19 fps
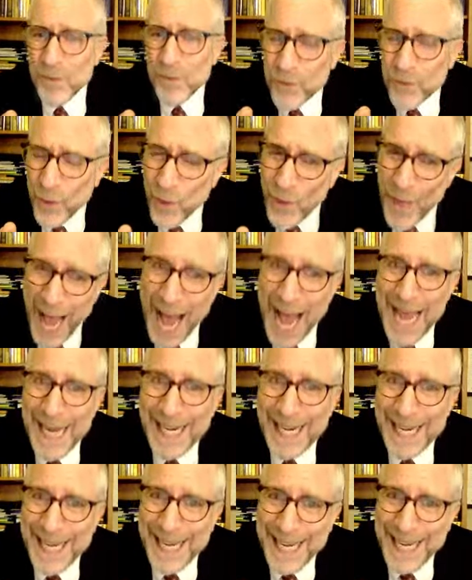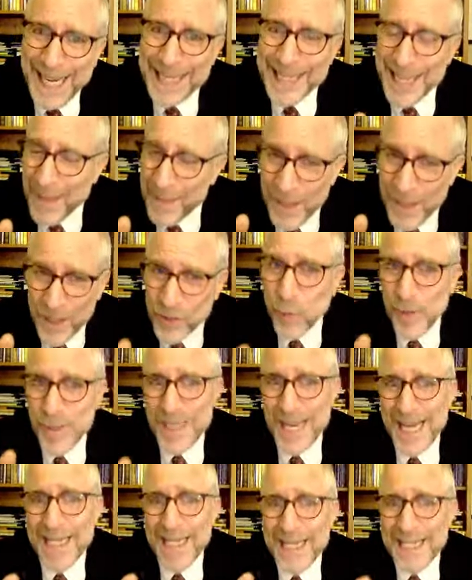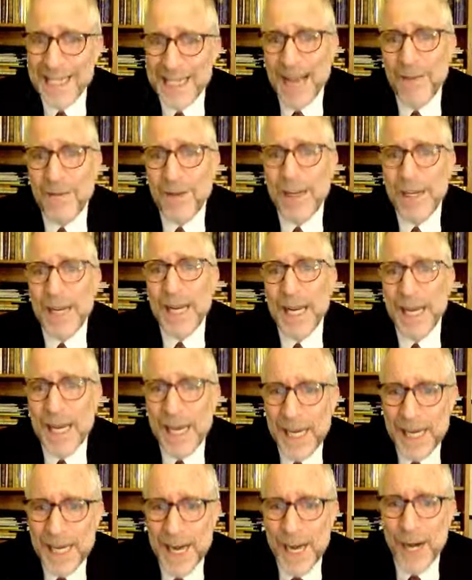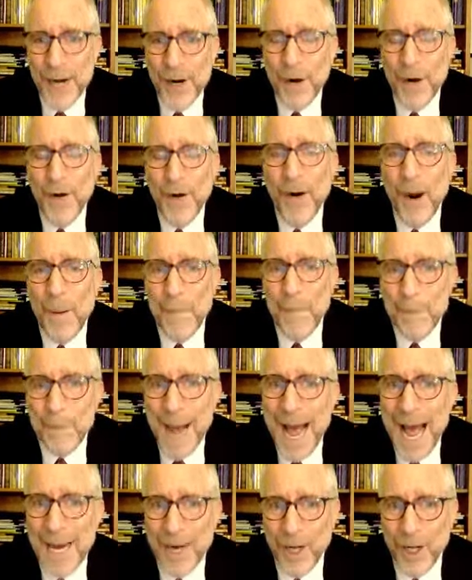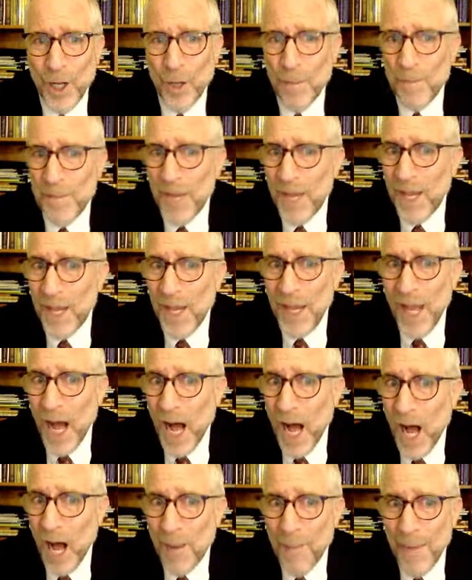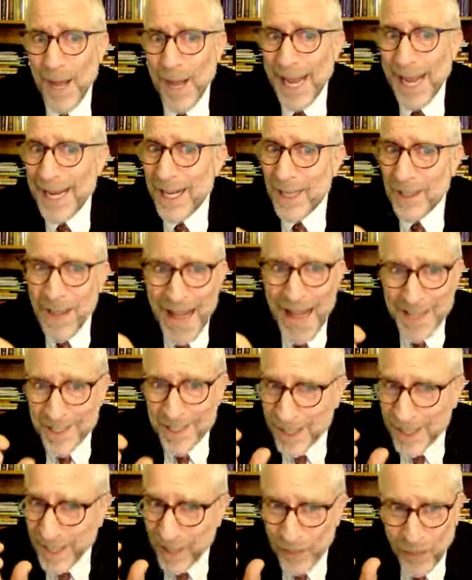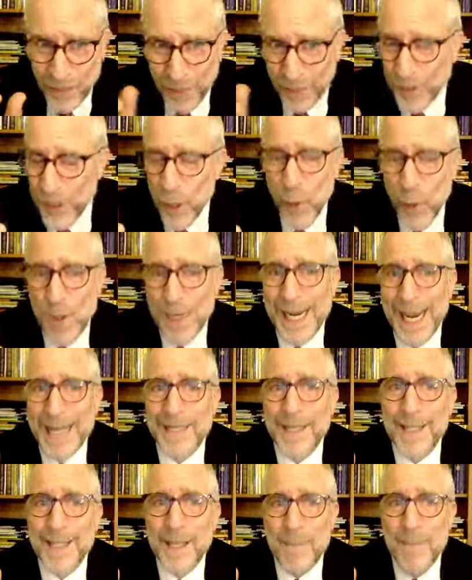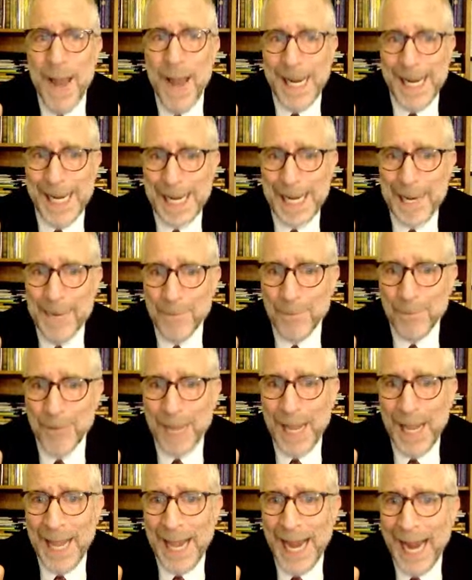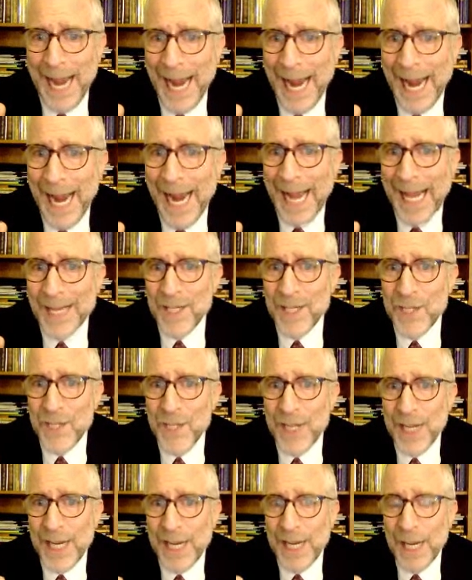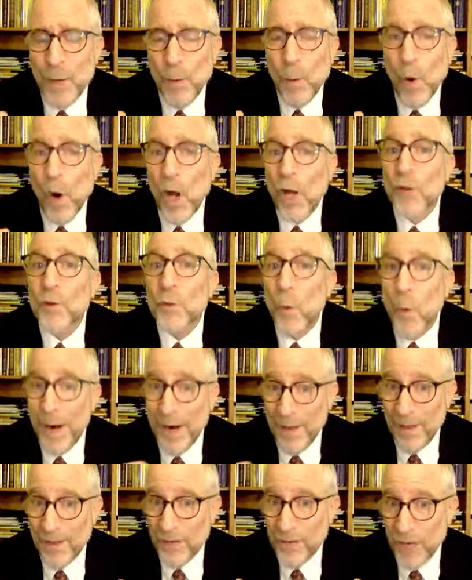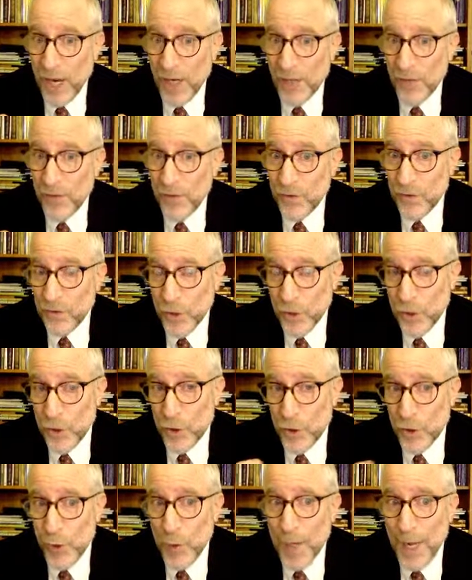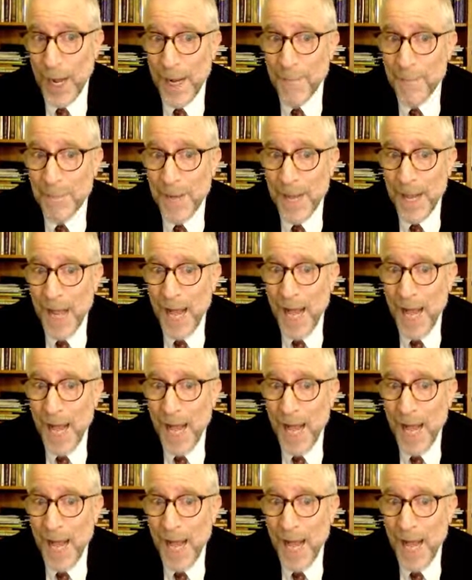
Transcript: So that is, and this was a 7-year battle, a classic, the few against the many. And it was one of the sons, Judah,